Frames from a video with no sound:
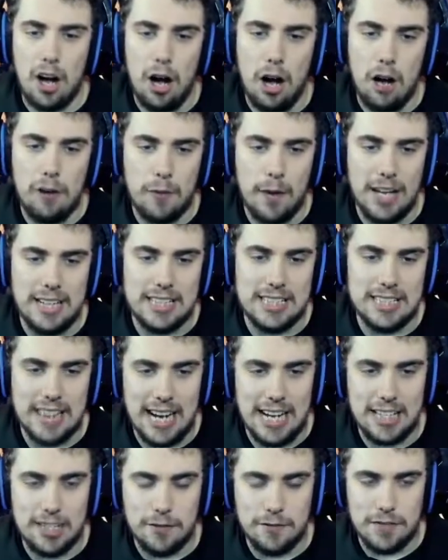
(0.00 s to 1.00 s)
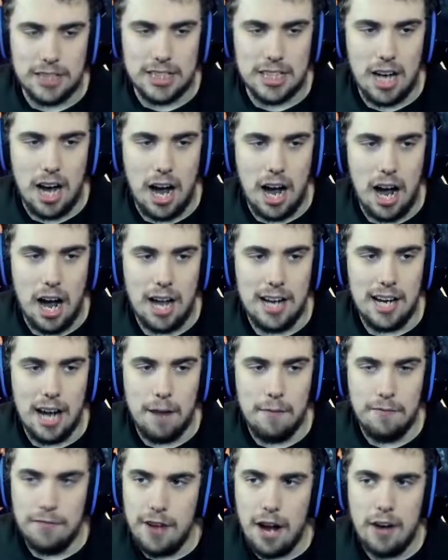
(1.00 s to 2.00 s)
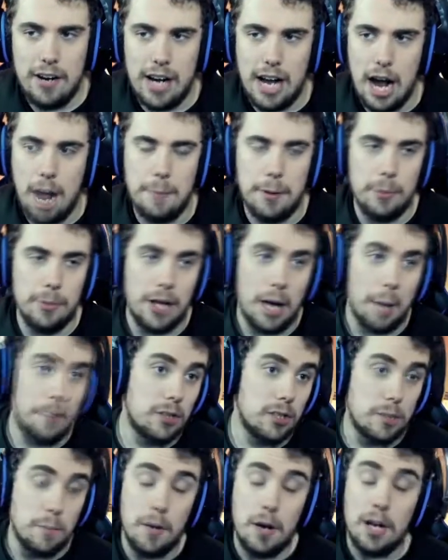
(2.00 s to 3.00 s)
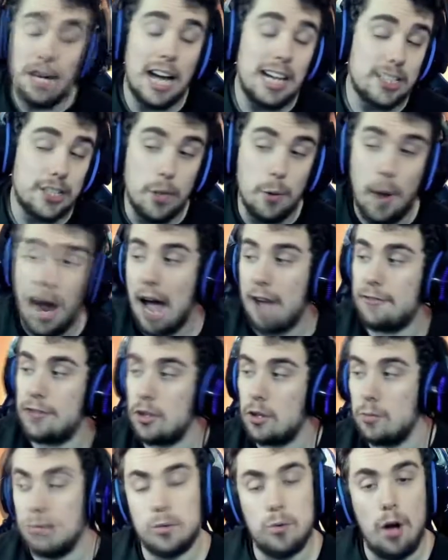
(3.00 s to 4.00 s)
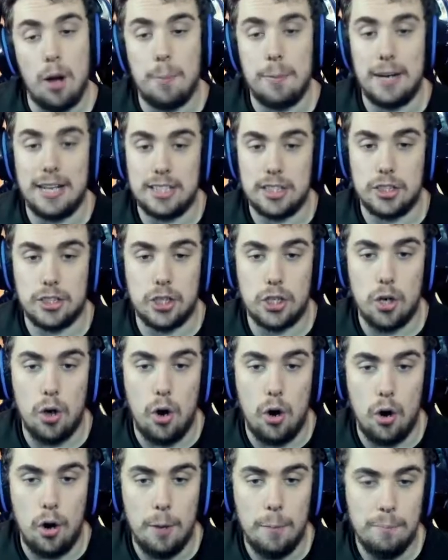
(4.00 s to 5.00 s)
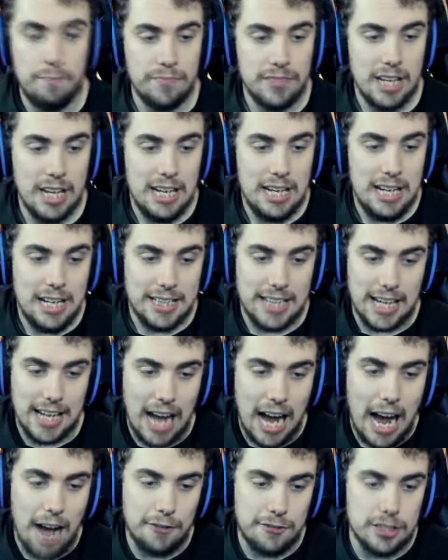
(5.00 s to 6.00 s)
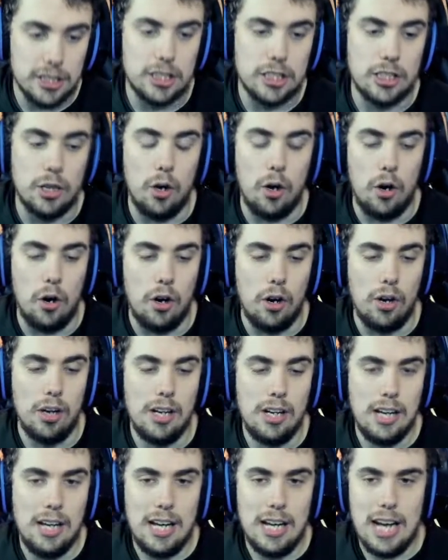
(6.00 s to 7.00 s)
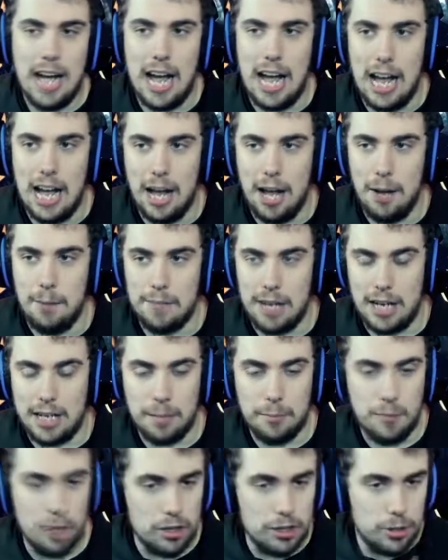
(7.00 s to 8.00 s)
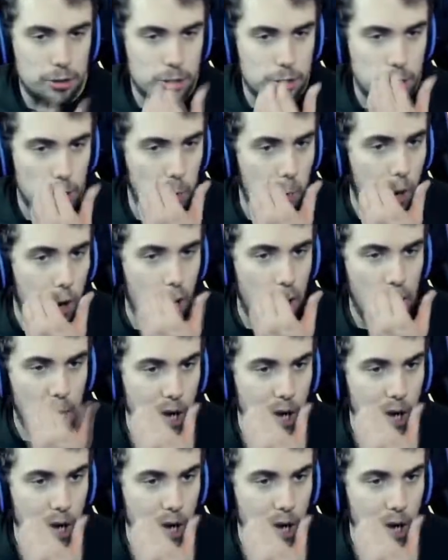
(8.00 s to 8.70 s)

halfway stage of the tie. I'm very happy with that because Lazio have to come to our place and score. They have to score. And I'm not too sure what our